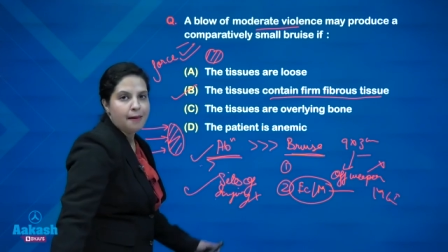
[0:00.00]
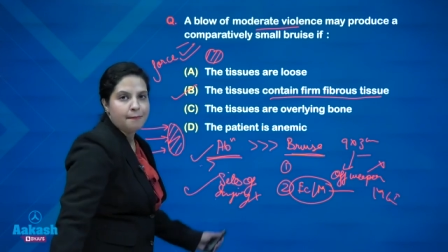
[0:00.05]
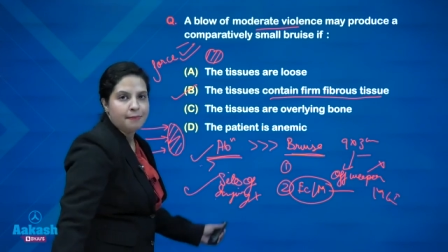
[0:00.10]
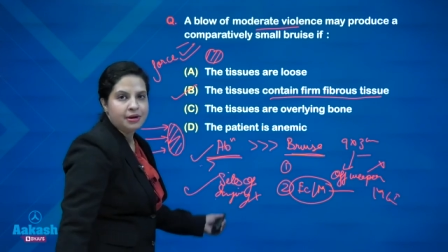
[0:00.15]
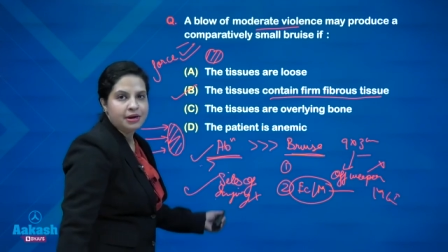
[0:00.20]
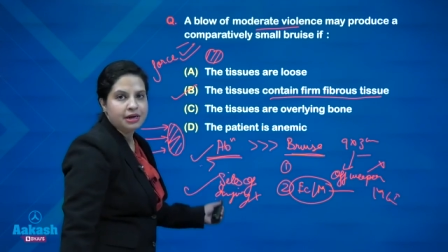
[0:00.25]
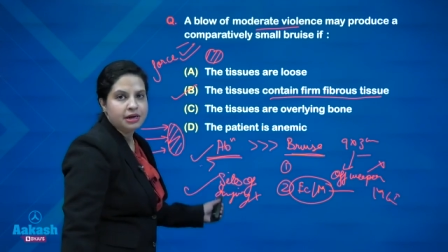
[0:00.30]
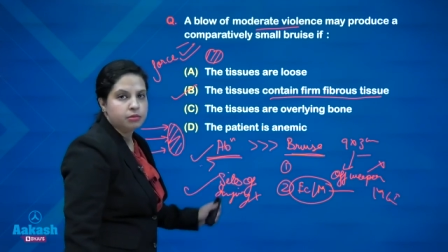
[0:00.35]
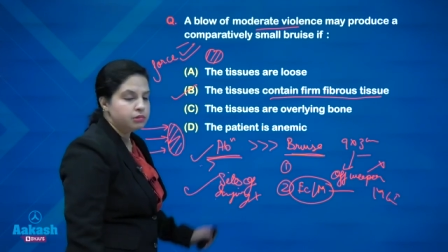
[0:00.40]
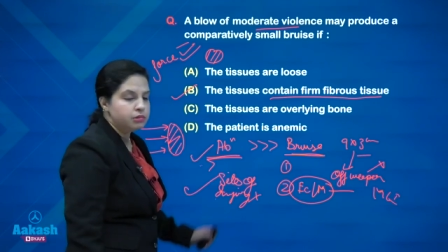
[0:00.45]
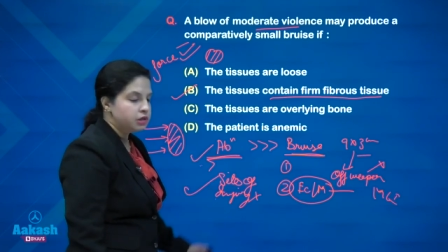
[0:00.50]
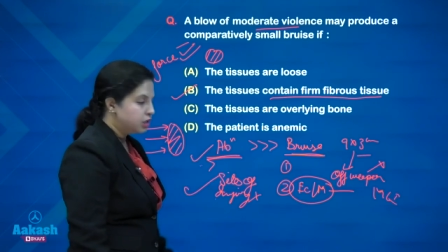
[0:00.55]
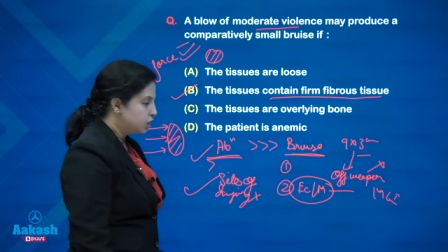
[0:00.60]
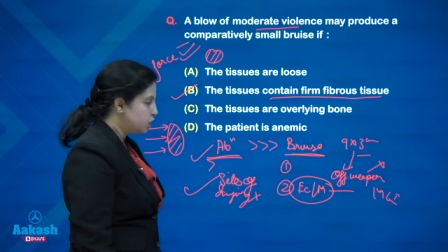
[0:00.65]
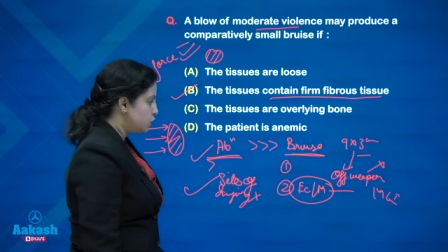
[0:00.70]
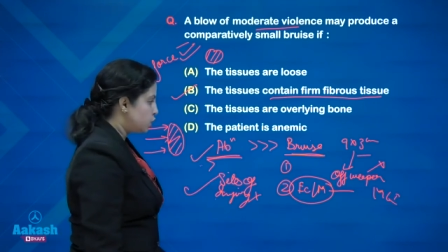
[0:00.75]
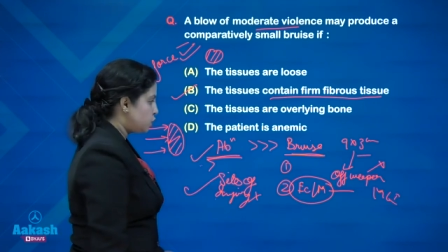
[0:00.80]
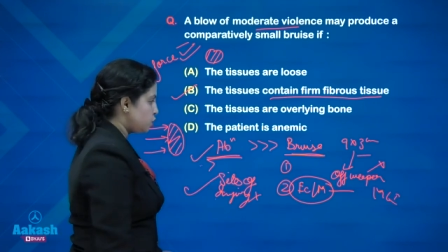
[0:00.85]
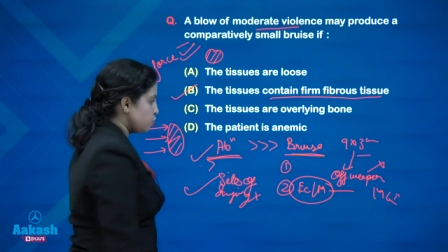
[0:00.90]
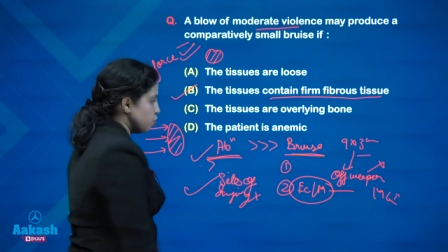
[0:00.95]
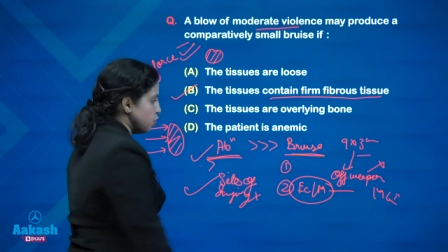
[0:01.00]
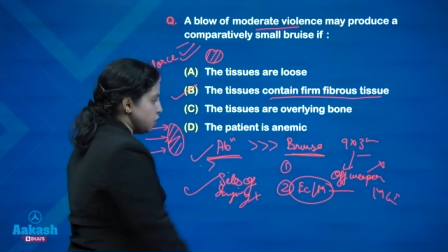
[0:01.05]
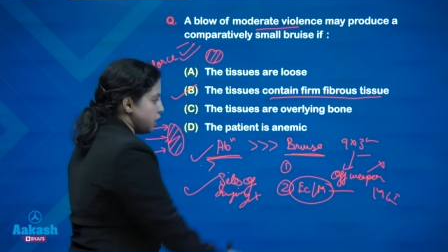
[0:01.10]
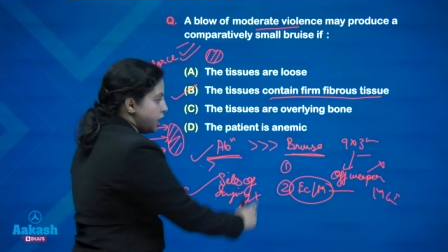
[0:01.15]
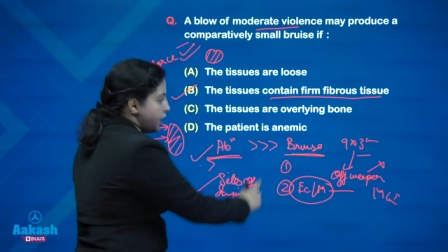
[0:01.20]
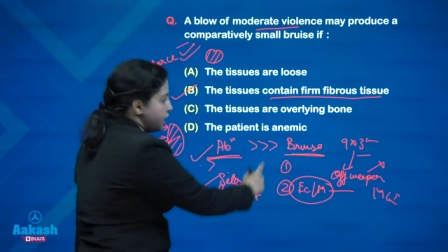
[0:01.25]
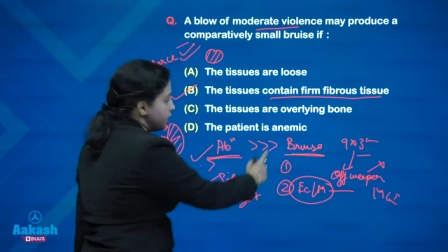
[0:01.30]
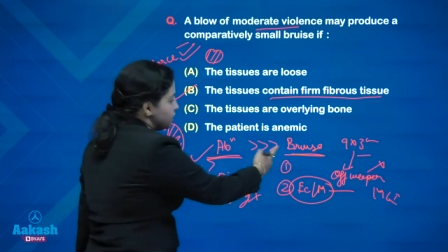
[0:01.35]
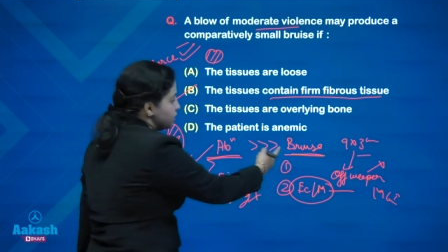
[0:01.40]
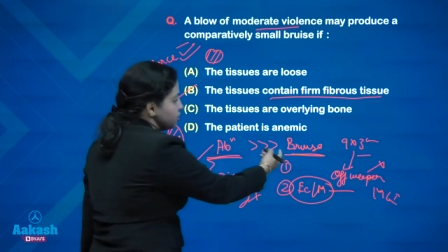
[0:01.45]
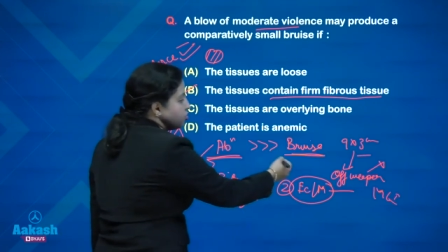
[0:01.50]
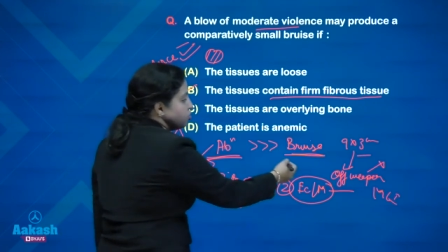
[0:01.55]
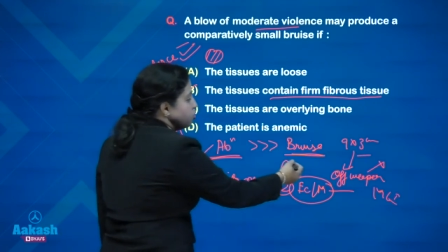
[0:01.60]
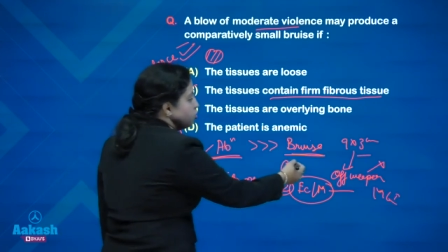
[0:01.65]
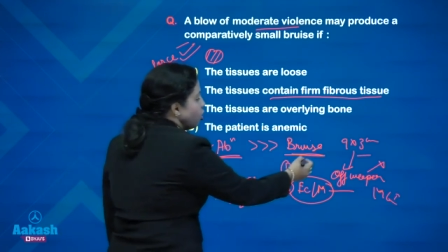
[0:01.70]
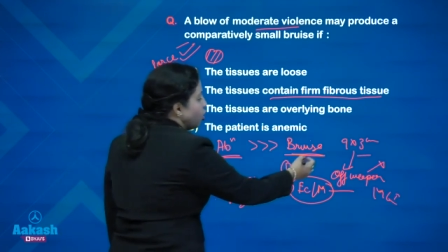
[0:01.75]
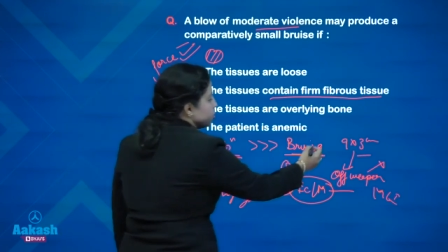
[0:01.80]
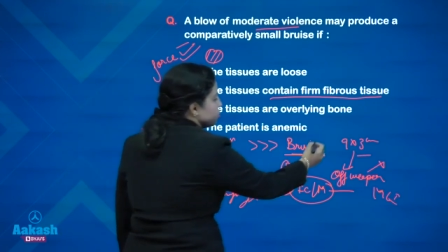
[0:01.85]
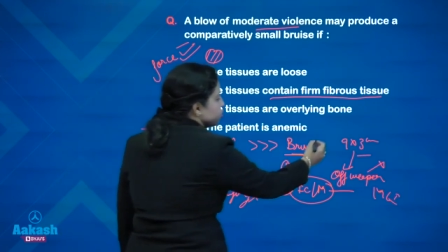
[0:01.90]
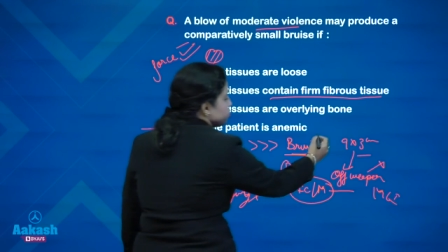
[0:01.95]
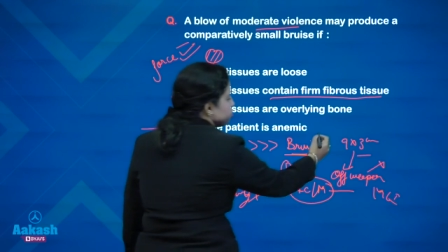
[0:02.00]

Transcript: epidermal tissue. It is not